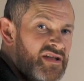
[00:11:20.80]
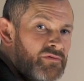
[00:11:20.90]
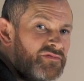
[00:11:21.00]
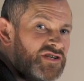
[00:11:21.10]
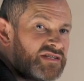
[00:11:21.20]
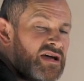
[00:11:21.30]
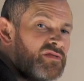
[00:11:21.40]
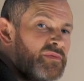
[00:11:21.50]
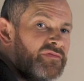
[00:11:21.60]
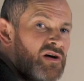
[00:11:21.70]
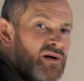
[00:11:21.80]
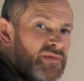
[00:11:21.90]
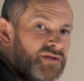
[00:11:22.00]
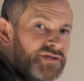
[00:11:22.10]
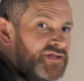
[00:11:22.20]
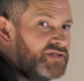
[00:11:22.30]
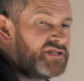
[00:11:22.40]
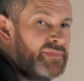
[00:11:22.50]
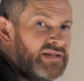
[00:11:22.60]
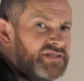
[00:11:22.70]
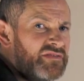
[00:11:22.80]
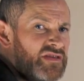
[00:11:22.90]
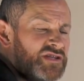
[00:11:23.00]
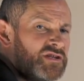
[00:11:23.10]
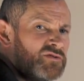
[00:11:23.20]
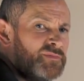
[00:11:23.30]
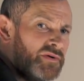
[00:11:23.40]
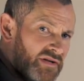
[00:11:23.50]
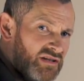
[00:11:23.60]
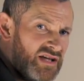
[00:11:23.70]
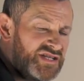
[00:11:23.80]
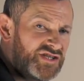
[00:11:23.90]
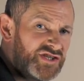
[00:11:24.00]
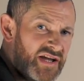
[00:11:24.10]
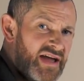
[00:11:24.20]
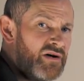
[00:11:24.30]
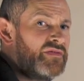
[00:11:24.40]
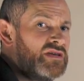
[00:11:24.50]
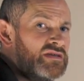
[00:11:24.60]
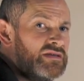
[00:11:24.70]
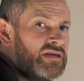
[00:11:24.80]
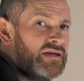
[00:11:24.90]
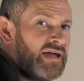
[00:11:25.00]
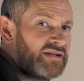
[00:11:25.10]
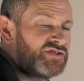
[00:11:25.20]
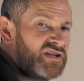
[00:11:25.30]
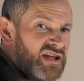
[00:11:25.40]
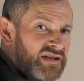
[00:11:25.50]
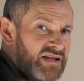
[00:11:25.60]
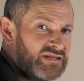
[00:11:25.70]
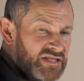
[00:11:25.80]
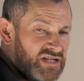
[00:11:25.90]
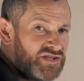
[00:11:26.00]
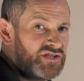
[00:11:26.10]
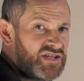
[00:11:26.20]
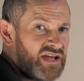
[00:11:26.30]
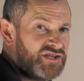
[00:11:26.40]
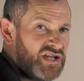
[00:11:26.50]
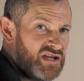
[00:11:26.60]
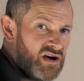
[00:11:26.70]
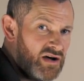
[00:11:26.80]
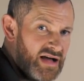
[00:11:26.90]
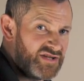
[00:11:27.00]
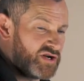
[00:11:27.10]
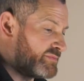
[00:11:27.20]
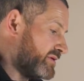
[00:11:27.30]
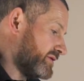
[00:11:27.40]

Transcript: now we've checked out the performance and stability of the ASUS bundle, let's check out the X399 Tai Chi or ASRock